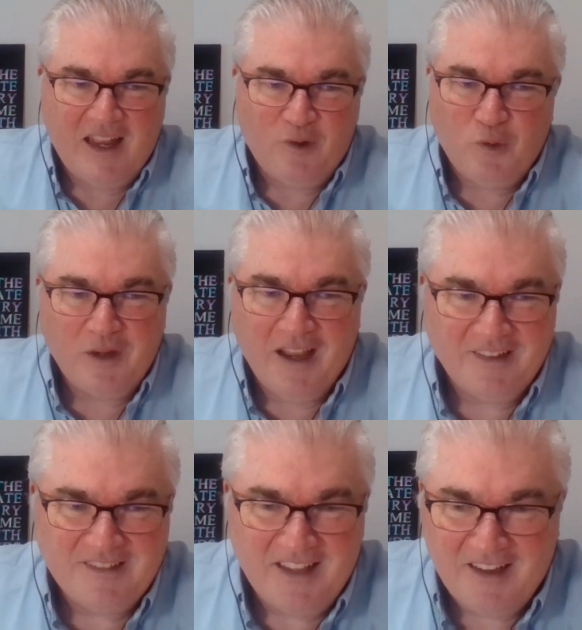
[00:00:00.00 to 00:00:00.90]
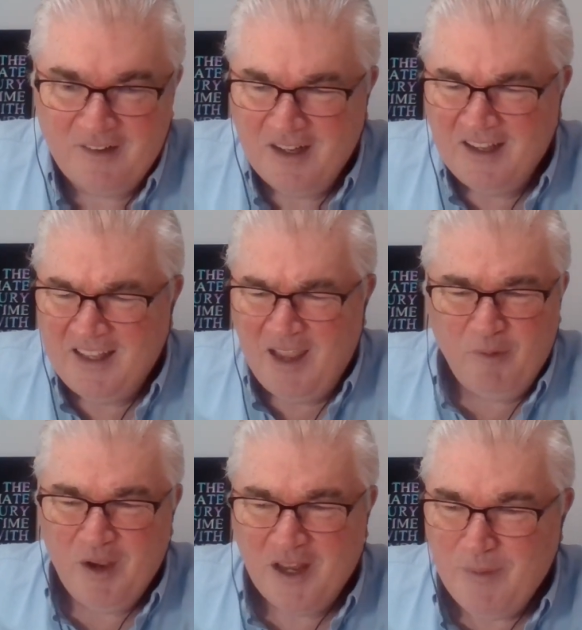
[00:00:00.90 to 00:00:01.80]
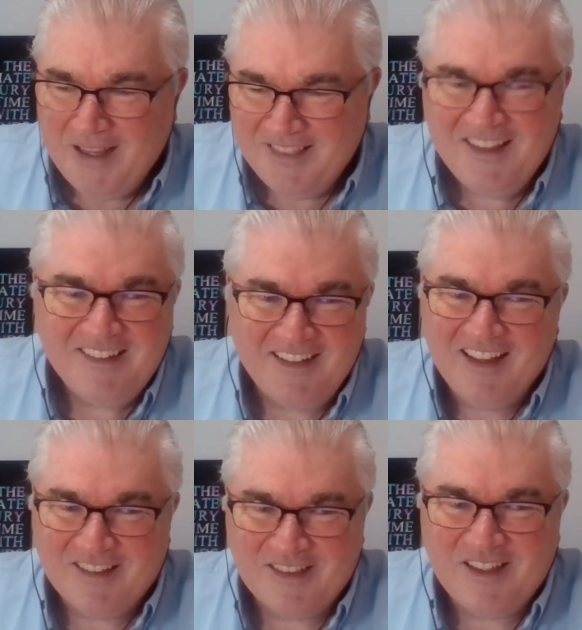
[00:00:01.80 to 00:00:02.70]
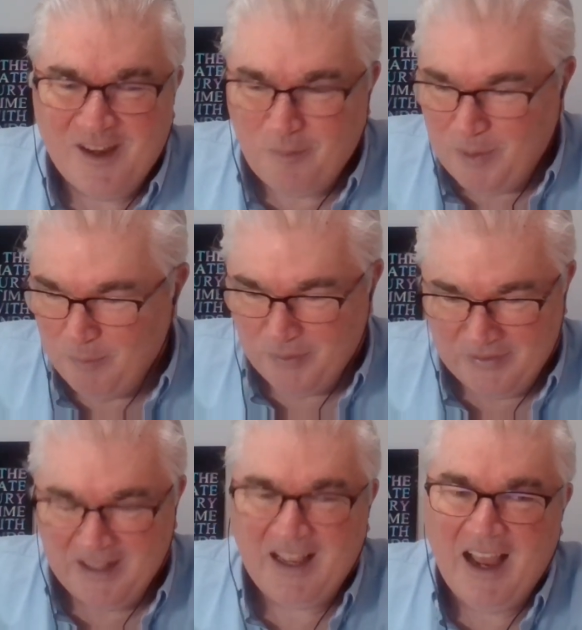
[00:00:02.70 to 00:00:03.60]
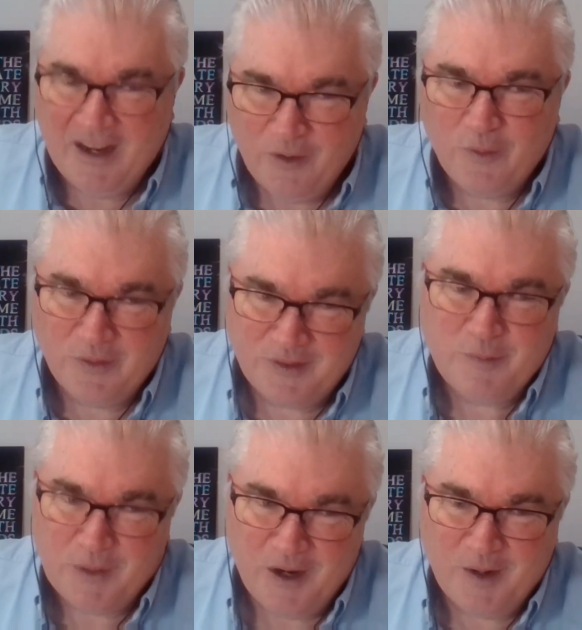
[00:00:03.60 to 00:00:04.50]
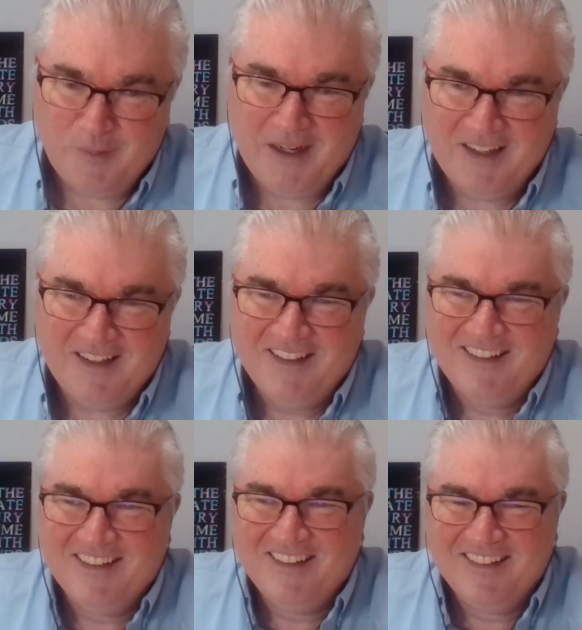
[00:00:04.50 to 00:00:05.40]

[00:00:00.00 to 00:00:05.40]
It's not old guys saying, can't we automate this? It's the young people saying, I know this can be automated.